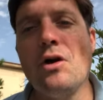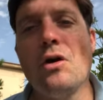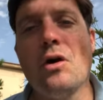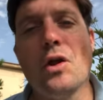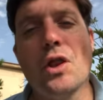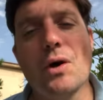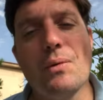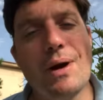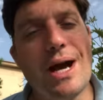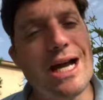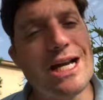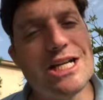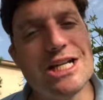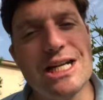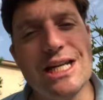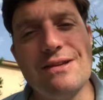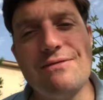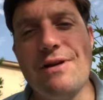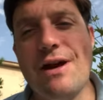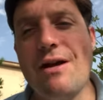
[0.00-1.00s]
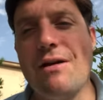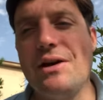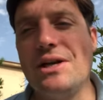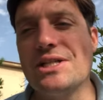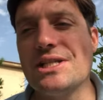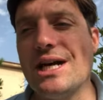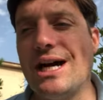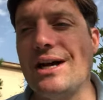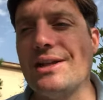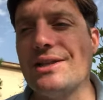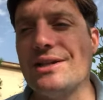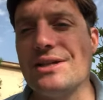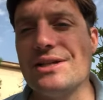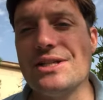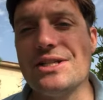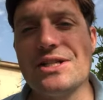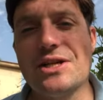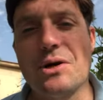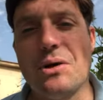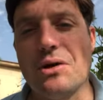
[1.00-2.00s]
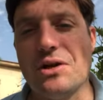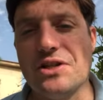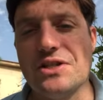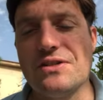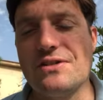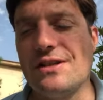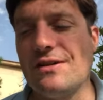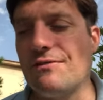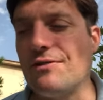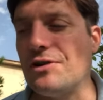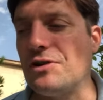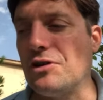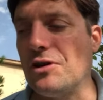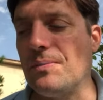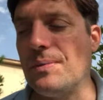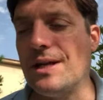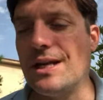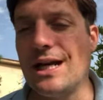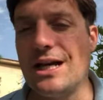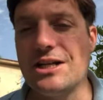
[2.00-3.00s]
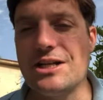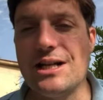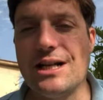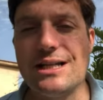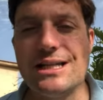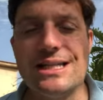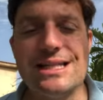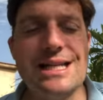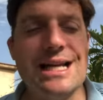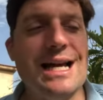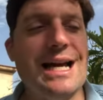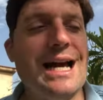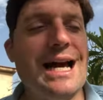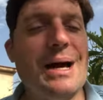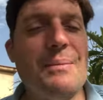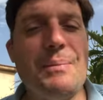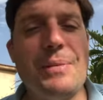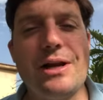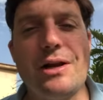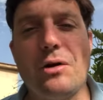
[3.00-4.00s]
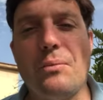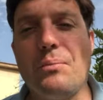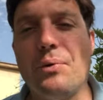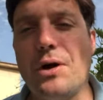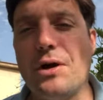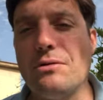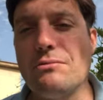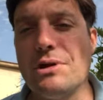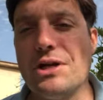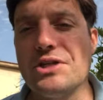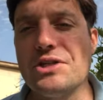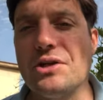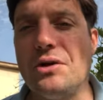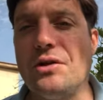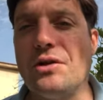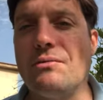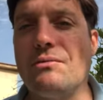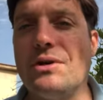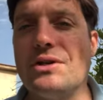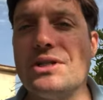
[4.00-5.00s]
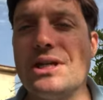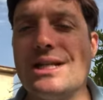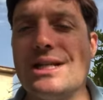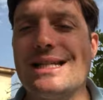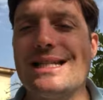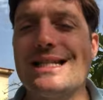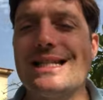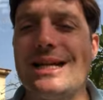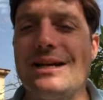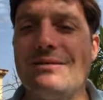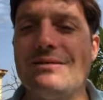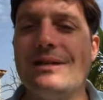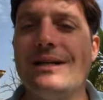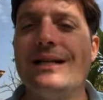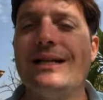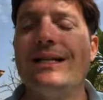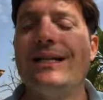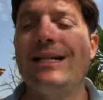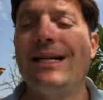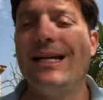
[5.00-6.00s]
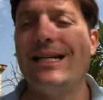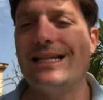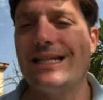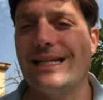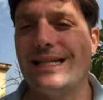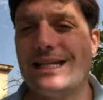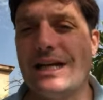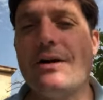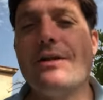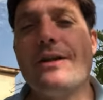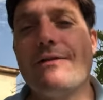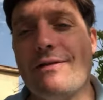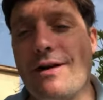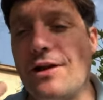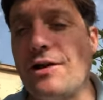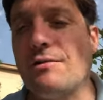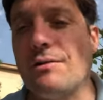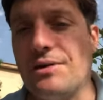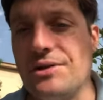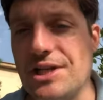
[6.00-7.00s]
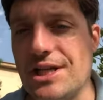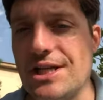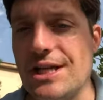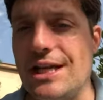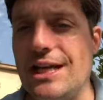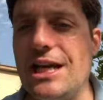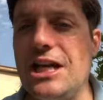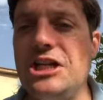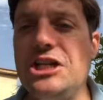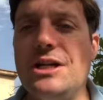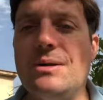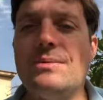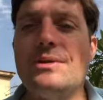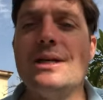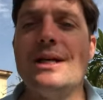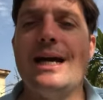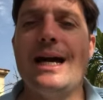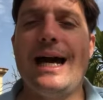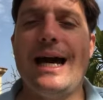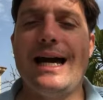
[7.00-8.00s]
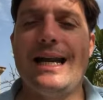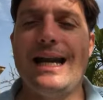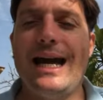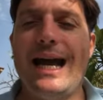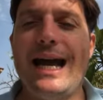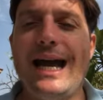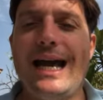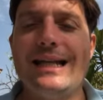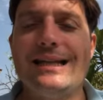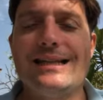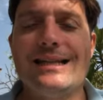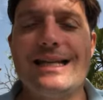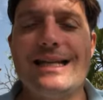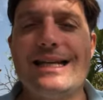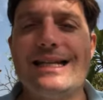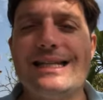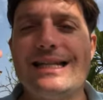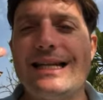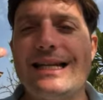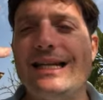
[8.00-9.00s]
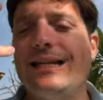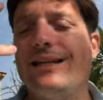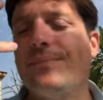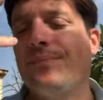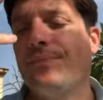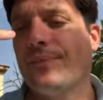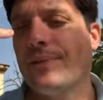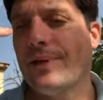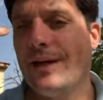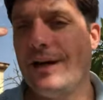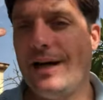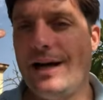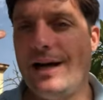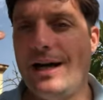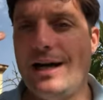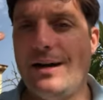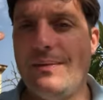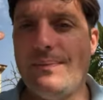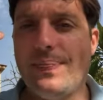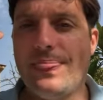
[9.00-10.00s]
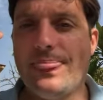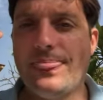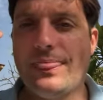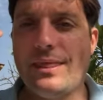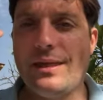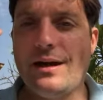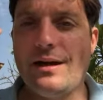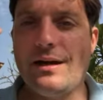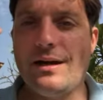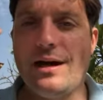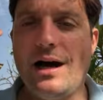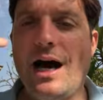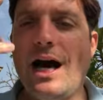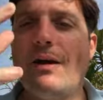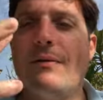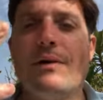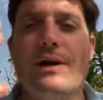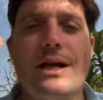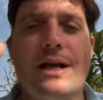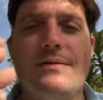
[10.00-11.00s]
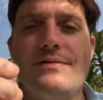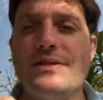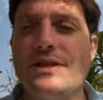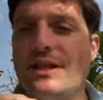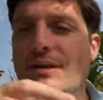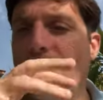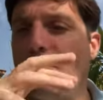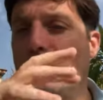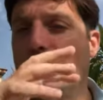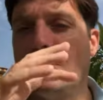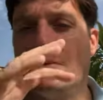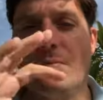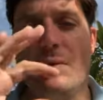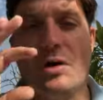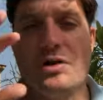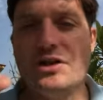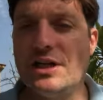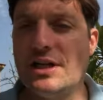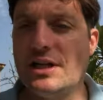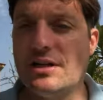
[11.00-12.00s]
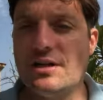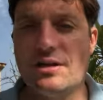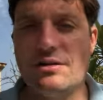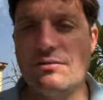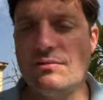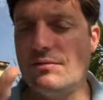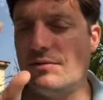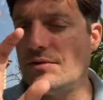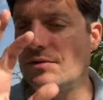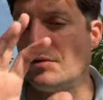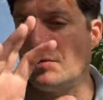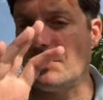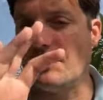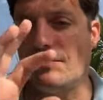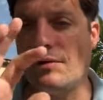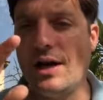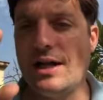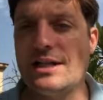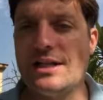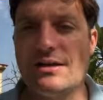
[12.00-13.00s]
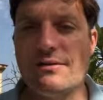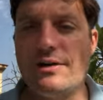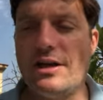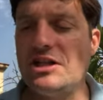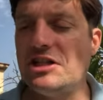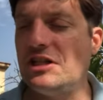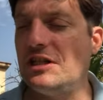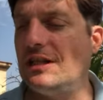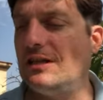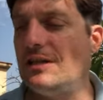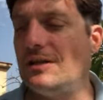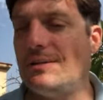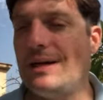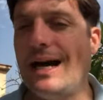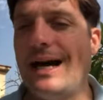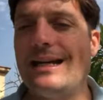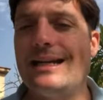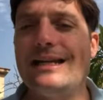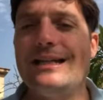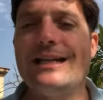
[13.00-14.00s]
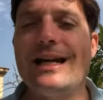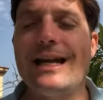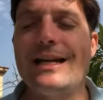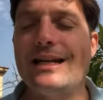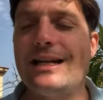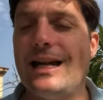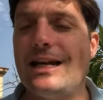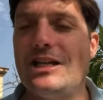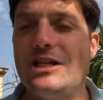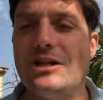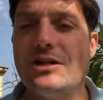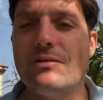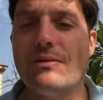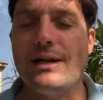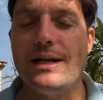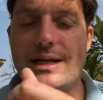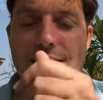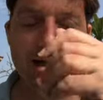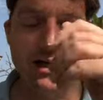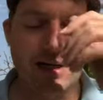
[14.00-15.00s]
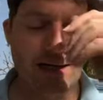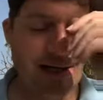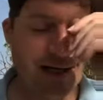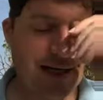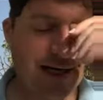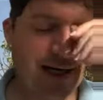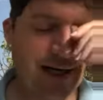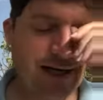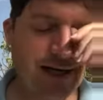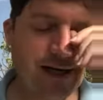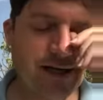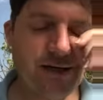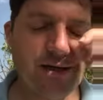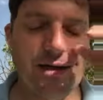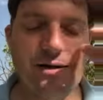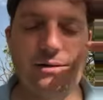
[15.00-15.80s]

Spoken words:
although actually various other scholars, different European nationalities, have made a lot of progress on the Rosetta Stone. It's a stone they found at Rosetta in Egypt, and it had things in hieroglyphs in the more demotic sort of writing of ancient Egypt and in ancient Greek. And